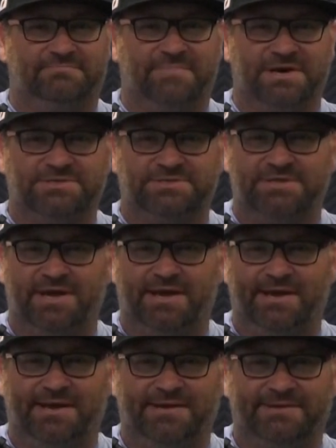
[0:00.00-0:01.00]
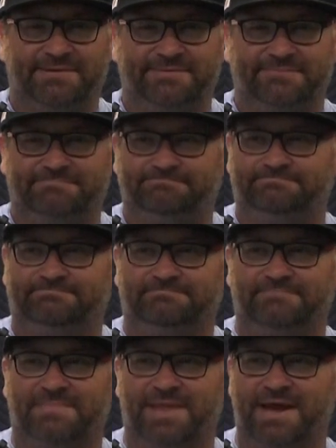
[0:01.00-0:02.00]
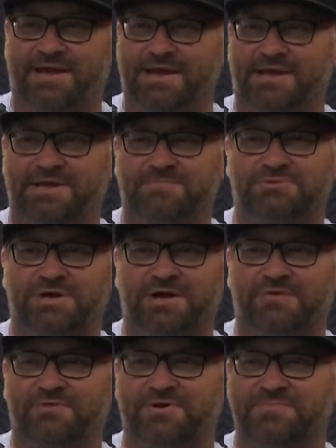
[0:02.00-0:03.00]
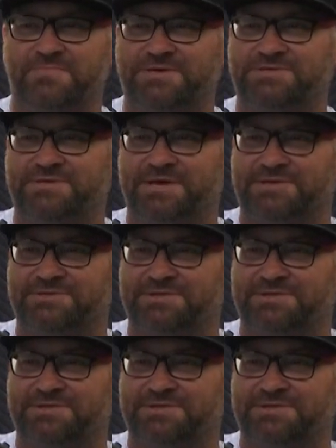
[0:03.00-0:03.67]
Mustang. I can't keep track of all the Mustangs.